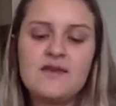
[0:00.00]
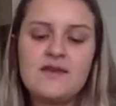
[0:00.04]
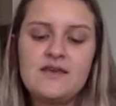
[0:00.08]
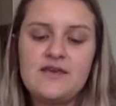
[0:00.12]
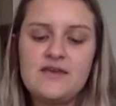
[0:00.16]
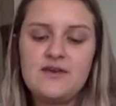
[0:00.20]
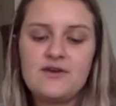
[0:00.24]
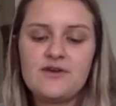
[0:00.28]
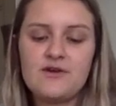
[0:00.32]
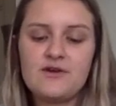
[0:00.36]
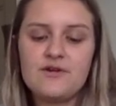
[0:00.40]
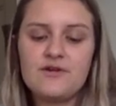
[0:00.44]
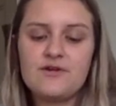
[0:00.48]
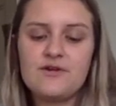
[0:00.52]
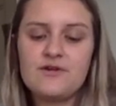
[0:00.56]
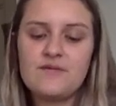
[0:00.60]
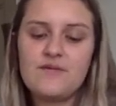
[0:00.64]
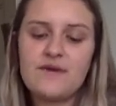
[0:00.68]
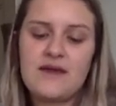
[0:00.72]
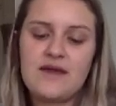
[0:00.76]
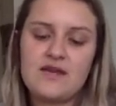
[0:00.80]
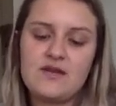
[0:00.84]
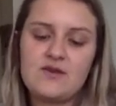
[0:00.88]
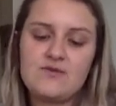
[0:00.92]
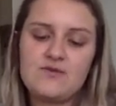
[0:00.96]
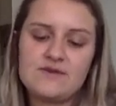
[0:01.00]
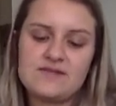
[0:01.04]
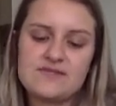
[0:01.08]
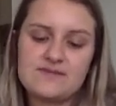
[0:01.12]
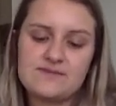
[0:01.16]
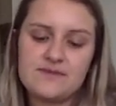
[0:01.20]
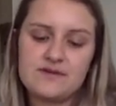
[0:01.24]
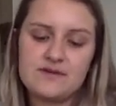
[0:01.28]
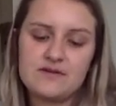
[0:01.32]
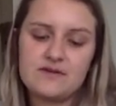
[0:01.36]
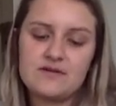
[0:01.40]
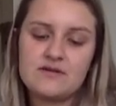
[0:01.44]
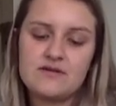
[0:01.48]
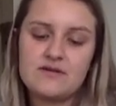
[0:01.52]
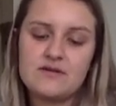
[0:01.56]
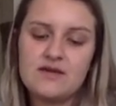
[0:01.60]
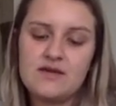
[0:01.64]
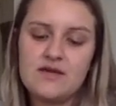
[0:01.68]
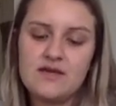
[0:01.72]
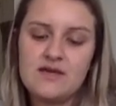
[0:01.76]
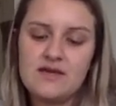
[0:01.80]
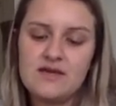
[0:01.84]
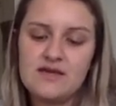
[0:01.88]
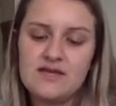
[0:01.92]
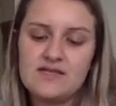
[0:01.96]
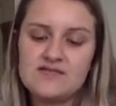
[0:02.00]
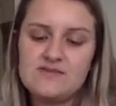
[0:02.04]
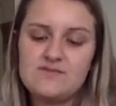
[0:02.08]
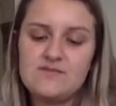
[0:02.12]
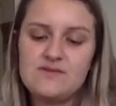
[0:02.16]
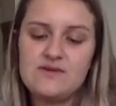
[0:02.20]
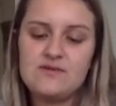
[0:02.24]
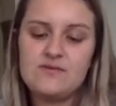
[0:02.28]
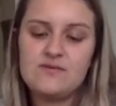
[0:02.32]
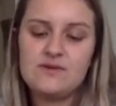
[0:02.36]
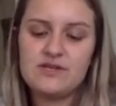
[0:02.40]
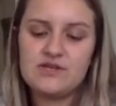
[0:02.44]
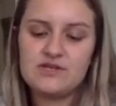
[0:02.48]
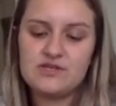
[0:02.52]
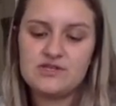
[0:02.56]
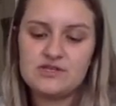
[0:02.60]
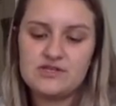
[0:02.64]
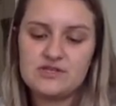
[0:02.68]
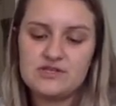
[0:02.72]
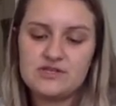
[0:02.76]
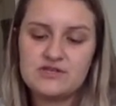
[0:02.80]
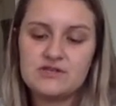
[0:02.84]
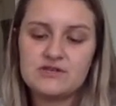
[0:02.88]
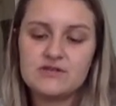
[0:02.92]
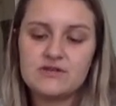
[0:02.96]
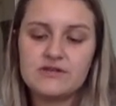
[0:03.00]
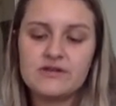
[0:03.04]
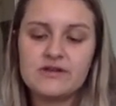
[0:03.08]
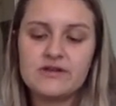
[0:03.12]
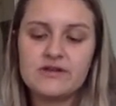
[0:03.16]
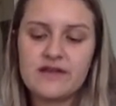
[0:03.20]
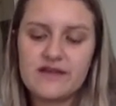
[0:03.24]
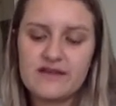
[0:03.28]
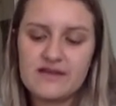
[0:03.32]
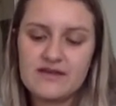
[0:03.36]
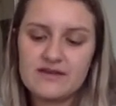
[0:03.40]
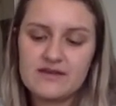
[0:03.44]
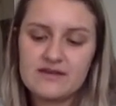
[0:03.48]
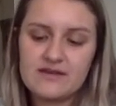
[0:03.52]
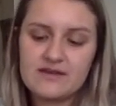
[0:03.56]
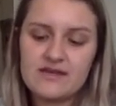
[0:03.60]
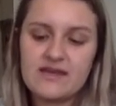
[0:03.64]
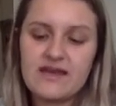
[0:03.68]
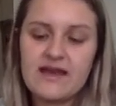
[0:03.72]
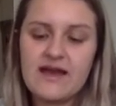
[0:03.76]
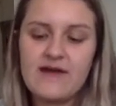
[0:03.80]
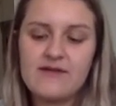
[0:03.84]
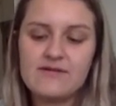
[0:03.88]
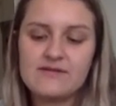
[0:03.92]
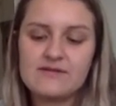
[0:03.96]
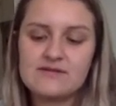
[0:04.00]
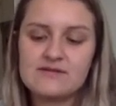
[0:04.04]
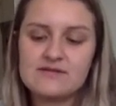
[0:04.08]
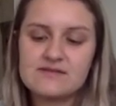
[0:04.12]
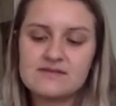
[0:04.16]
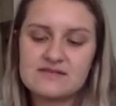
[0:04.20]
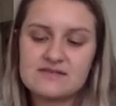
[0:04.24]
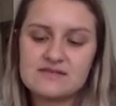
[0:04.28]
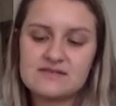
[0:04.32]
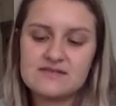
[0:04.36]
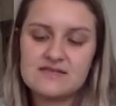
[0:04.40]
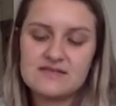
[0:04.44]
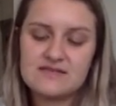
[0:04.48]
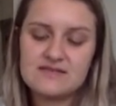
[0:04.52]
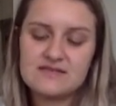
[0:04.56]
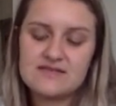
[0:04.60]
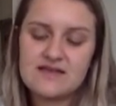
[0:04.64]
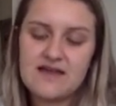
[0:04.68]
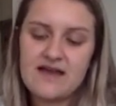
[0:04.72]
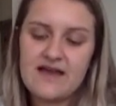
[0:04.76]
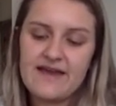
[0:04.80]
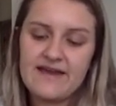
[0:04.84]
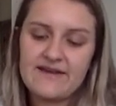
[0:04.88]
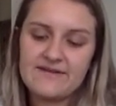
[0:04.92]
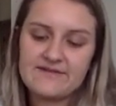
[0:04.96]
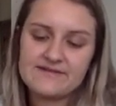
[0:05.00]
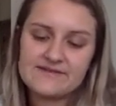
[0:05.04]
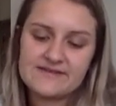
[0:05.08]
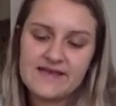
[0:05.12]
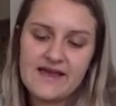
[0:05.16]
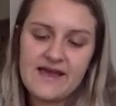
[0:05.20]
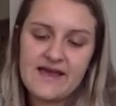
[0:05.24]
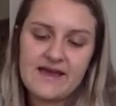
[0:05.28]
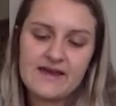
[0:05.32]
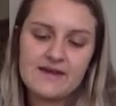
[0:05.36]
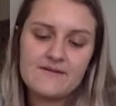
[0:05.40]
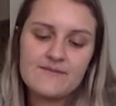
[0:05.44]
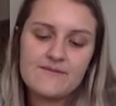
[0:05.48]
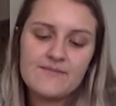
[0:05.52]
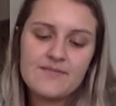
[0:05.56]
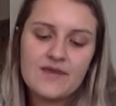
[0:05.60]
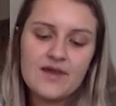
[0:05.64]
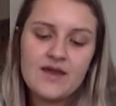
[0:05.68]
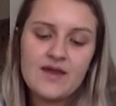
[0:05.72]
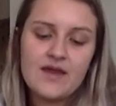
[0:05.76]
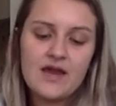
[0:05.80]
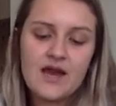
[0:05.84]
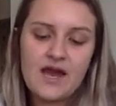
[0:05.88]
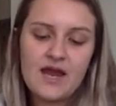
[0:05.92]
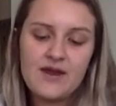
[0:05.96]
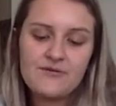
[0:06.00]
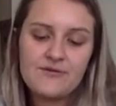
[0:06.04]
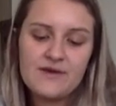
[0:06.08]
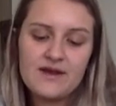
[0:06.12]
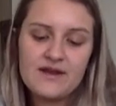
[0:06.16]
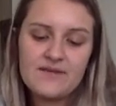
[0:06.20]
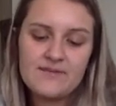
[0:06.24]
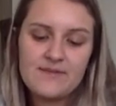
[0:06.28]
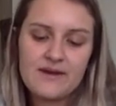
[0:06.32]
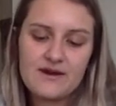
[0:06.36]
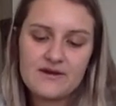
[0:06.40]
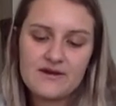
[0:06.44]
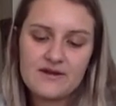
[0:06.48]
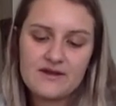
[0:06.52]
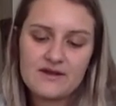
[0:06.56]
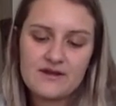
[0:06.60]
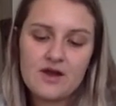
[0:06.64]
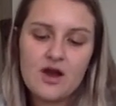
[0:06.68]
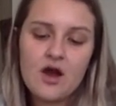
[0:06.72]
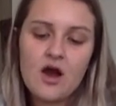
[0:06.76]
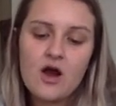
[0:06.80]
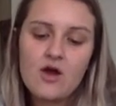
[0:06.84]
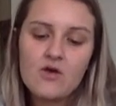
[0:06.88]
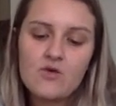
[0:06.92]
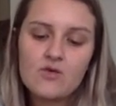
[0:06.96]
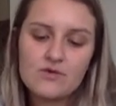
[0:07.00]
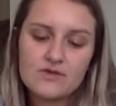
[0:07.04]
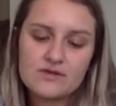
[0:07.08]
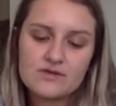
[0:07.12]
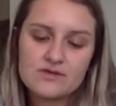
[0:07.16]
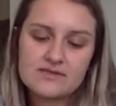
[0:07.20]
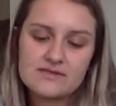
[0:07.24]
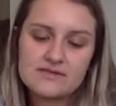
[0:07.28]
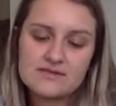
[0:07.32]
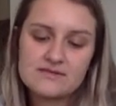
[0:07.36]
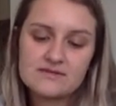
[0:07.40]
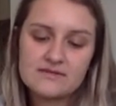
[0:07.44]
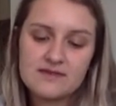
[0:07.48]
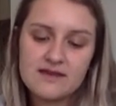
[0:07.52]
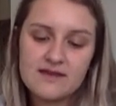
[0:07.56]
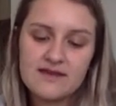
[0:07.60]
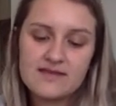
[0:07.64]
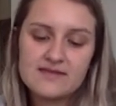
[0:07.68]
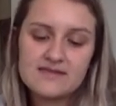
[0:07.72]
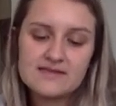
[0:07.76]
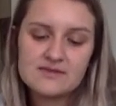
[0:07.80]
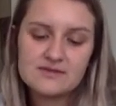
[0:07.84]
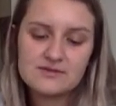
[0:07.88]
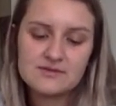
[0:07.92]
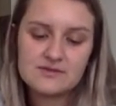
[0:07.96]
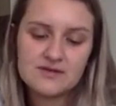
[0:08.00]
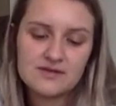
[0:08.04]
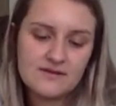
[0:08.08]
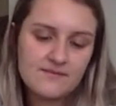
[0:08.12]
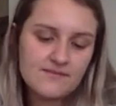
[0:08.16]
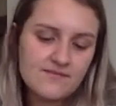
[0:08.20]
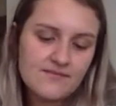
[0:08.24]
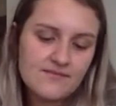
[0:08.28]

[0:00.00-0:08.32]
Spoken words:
He heard Hermione whisper, "It's bewitched to look like the sky outside. I read about it in Hogwarts, a history."